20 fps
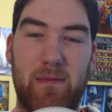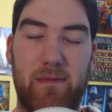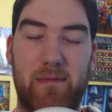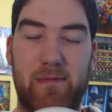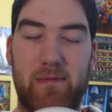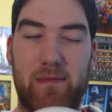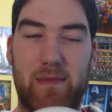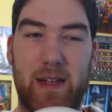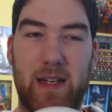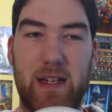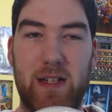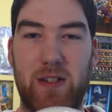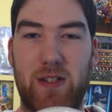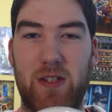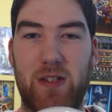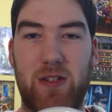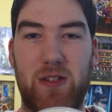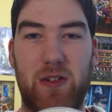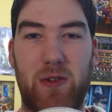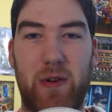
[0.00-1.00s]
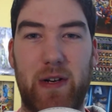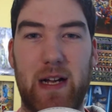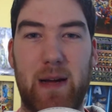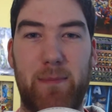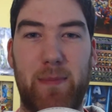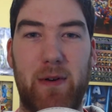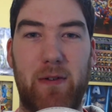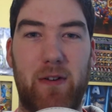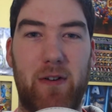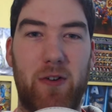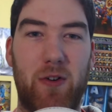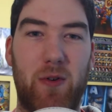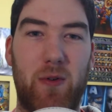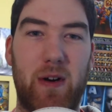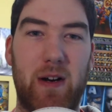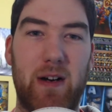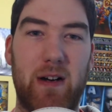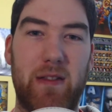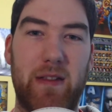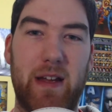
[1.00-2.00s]
he's just showing up out of
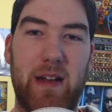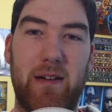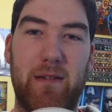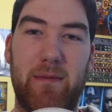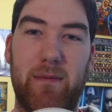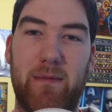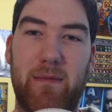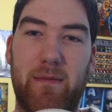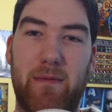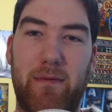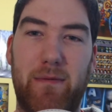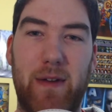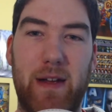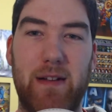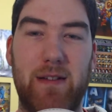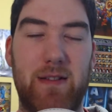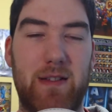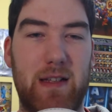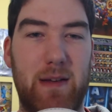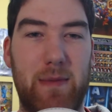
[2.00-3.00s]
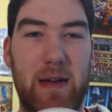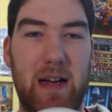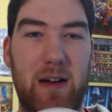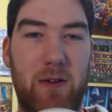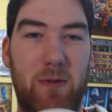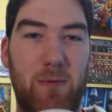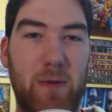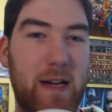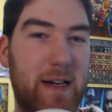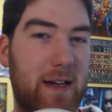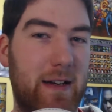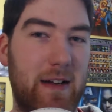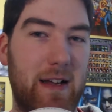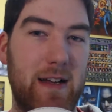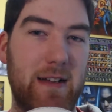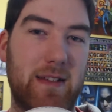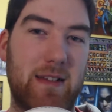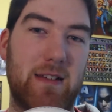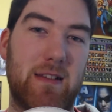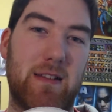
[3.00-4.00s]
nowhere, and then Finn somehow
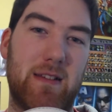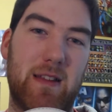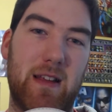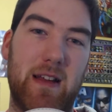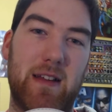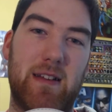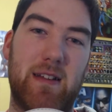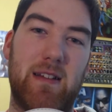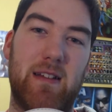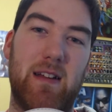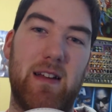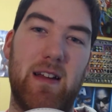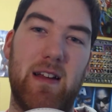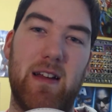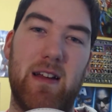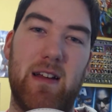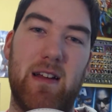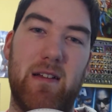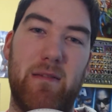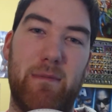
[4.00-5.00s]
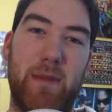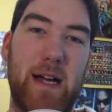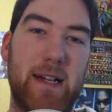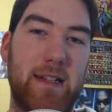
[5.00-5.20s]
recognizes that that's